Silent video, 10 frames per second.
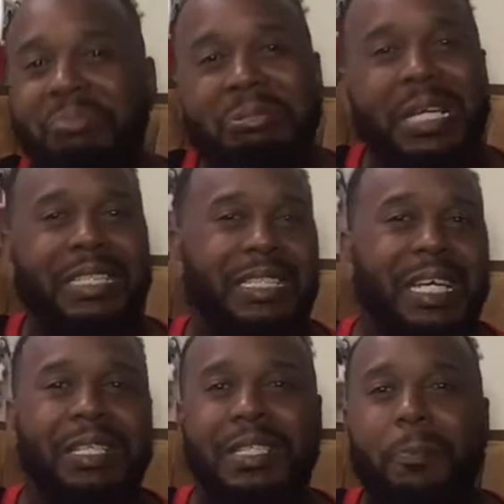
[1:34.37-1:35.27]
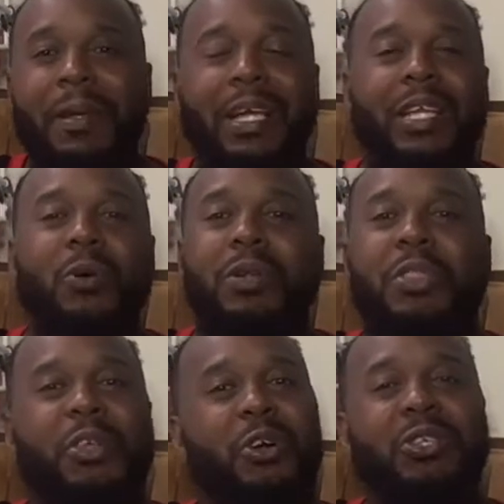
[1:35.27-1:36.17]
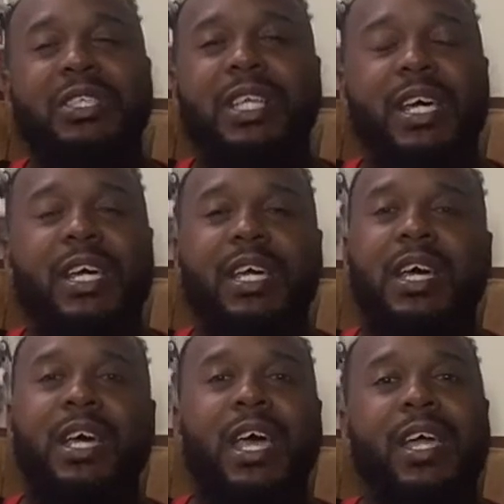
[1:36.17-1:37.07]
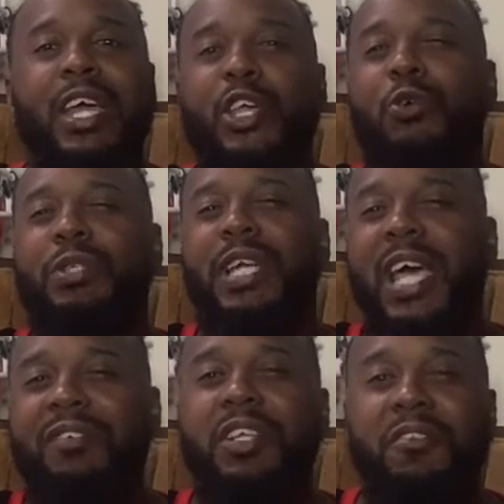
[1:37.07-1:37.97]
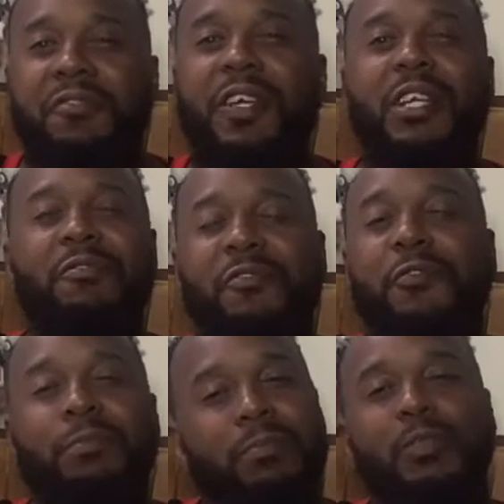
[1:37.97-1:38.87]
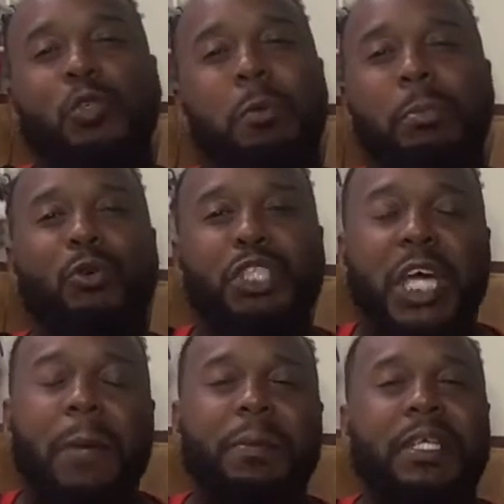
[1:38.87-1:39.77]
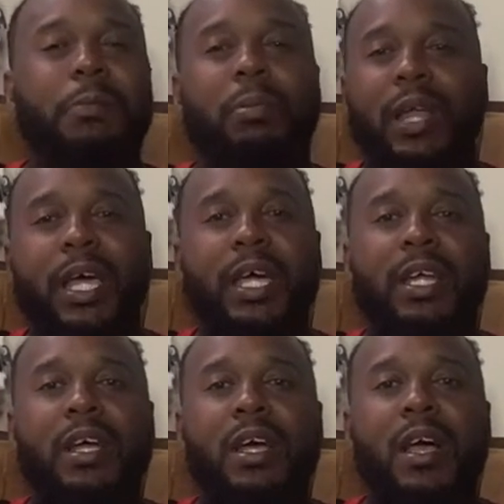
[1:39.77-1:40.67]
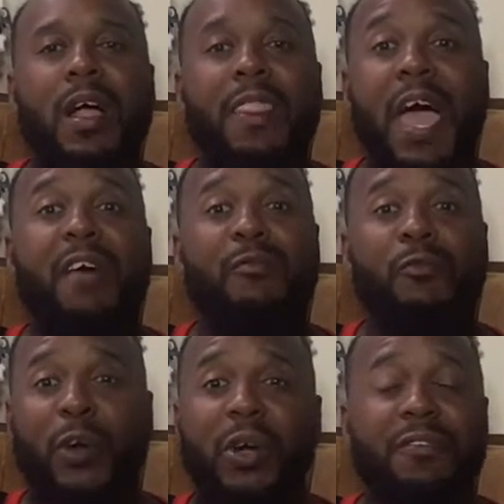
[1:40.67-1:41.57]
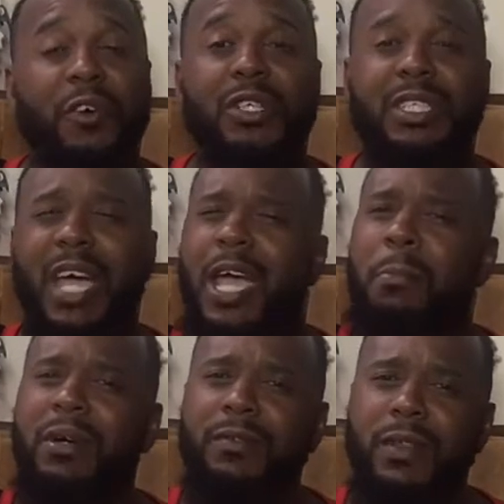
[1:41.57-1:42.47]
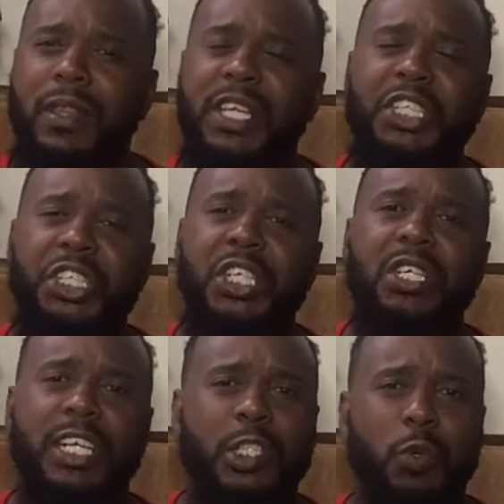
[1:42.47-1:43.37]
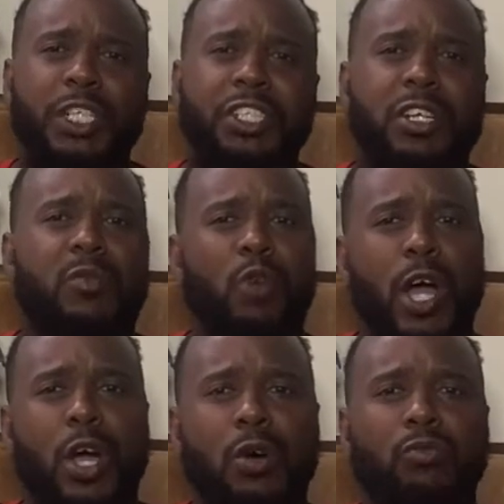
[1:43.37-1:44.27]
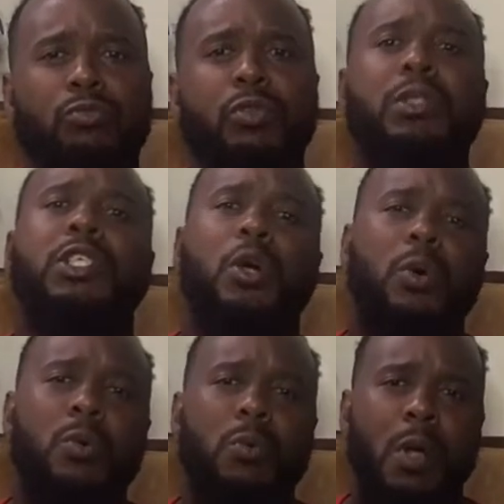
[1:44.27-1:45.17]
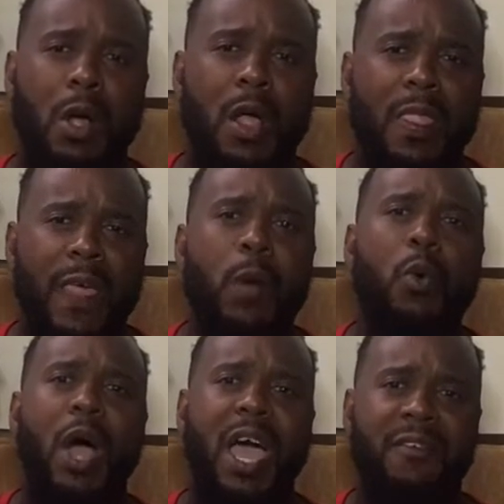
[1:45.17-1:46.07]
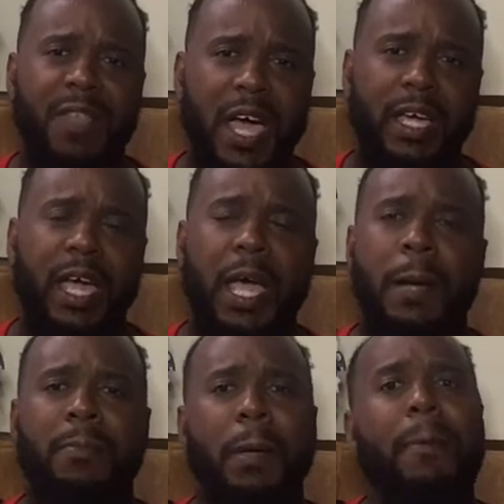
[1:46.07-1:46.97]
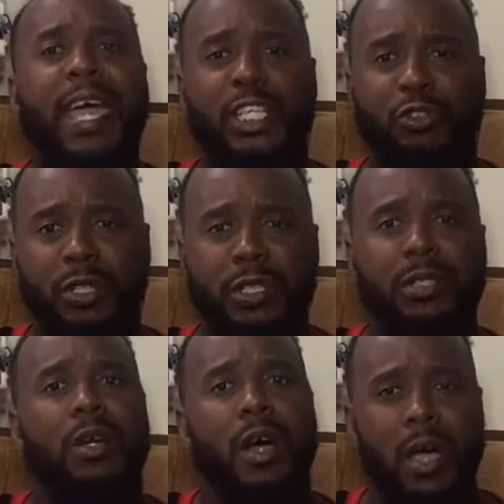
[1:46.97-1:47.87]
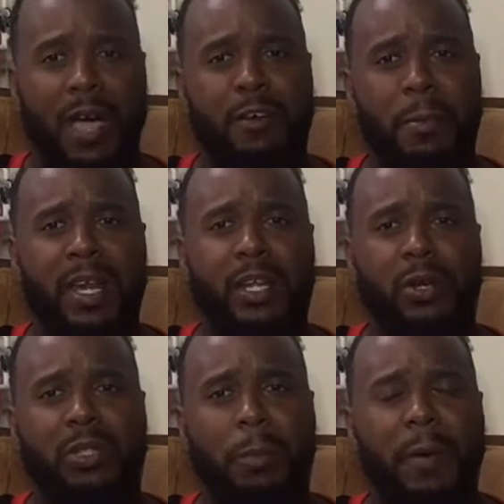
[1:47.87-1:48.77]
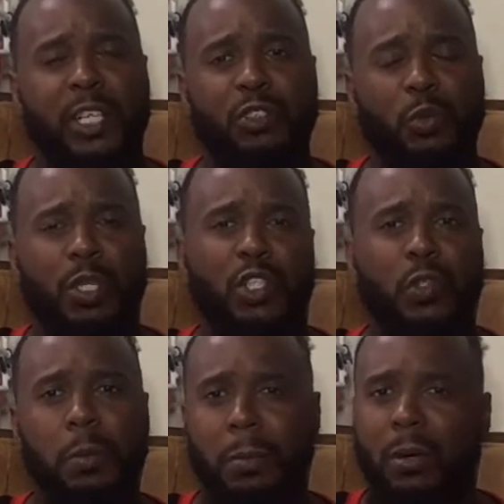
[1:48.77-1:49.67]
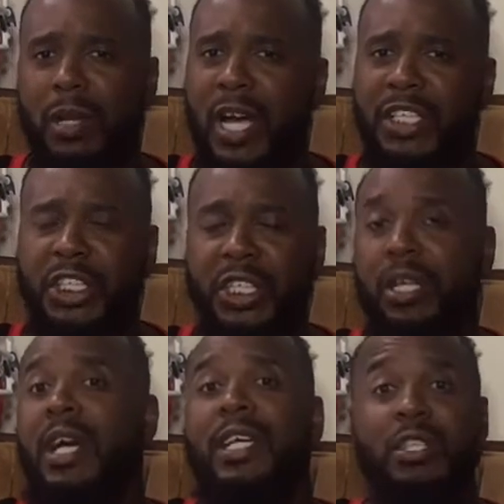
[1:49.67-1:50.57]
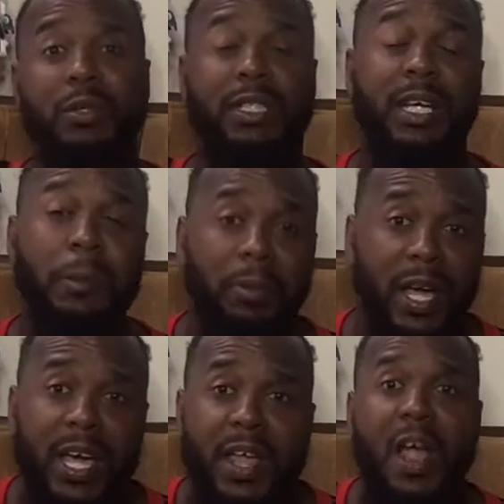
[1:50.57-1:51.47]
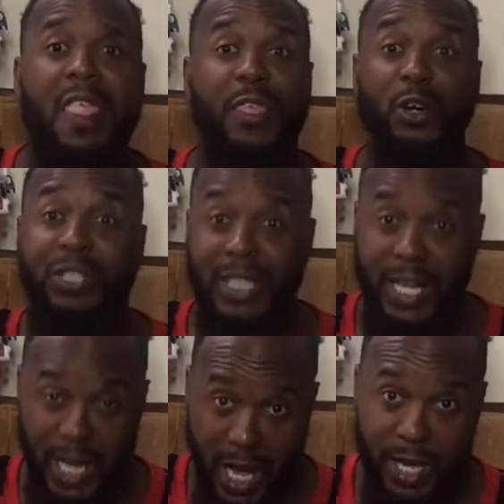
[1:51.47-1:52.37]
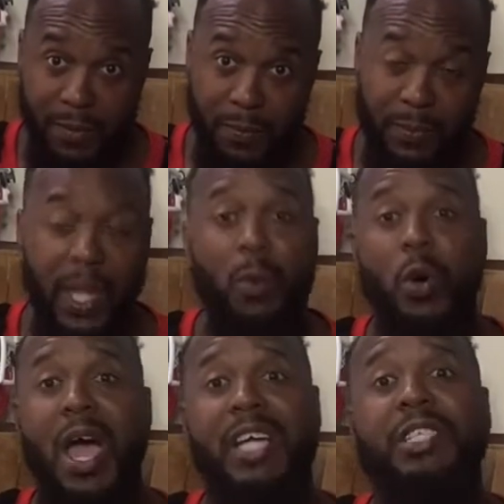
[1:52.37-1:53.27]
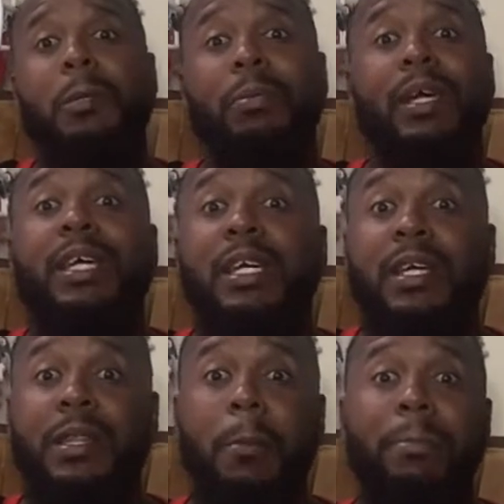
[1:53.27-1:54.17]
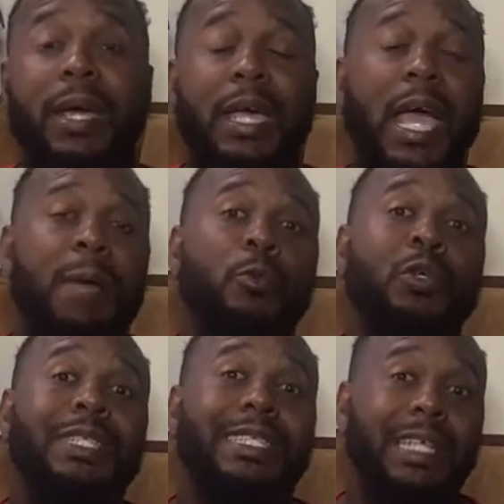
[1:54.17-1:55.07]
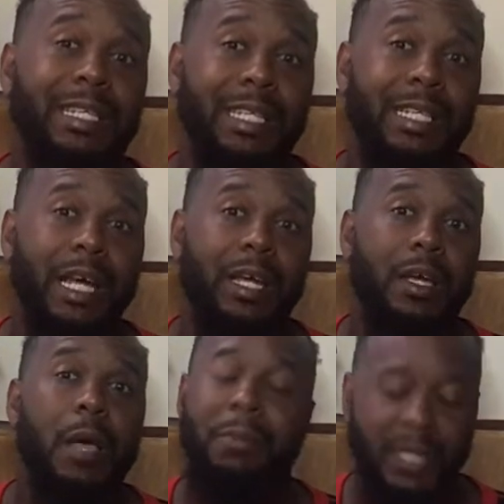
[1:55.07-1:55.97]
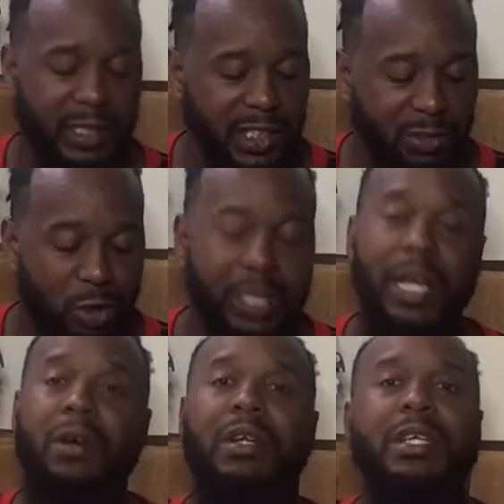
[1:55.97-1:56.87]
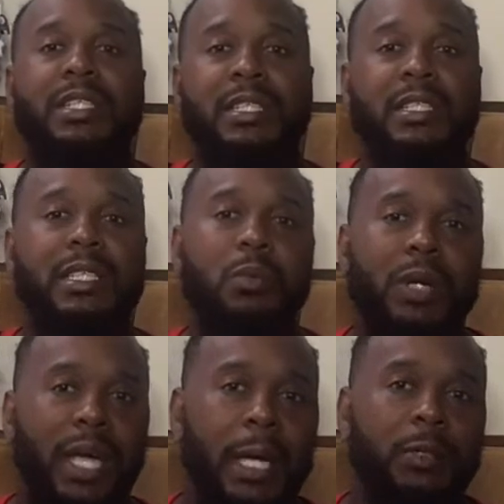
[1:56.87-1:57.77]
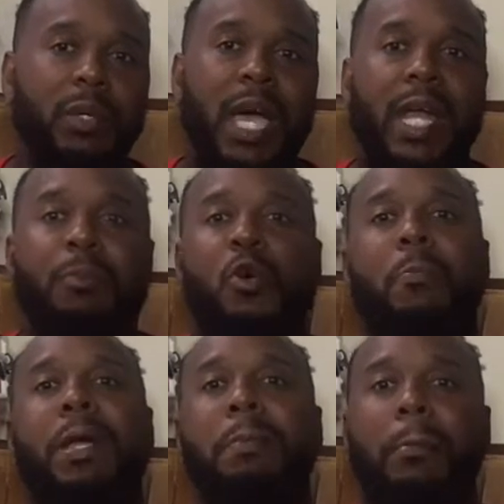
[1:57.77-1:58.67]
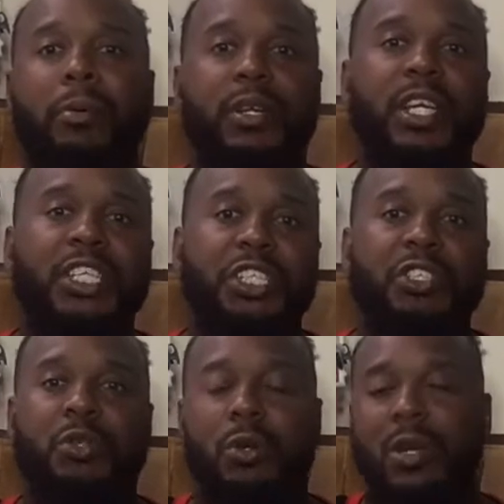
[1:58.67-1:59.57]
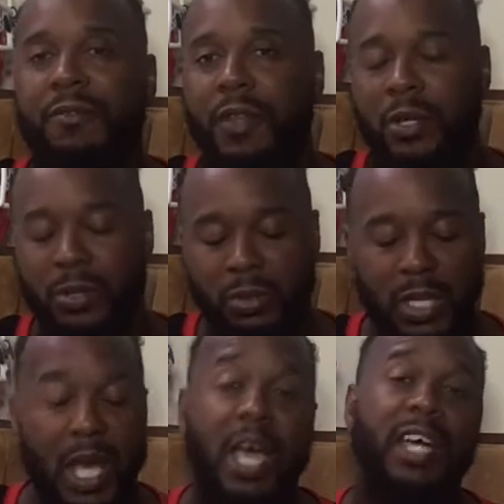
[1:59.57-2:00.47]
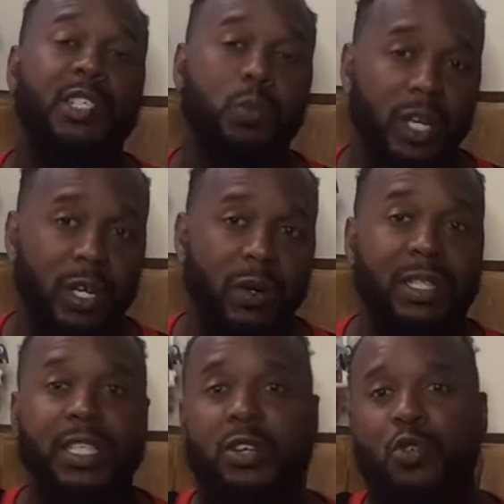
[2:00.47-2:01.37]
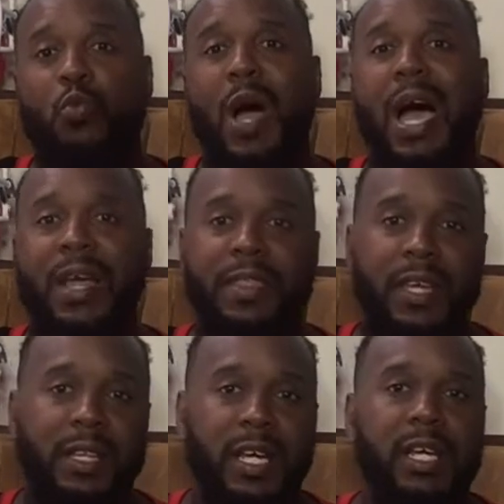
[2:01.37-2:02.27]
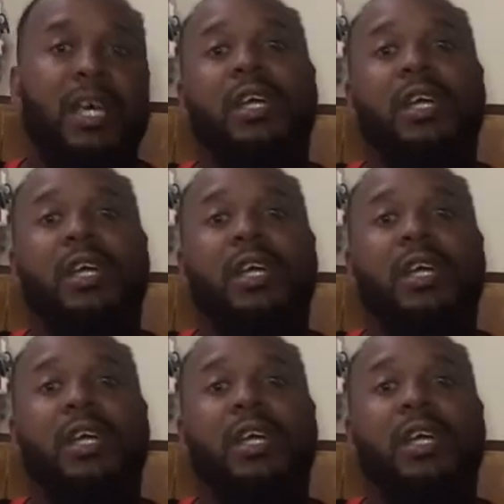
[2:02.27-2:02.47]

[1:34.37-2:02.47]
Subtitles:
let's say, typically on a Thursday, and they usually have the defending Super Bowl champions playing that very first game. But this year they switched it around, so they will have that game, the Patriots. Everybody knows the Patriots won the Super Bowl last year. So instead of playing Thursday night, they will actually play the big game on Sunday night. But let's just run down the list and see what games we got. I'm going to make my predictions on all of those as well and tell you why I think that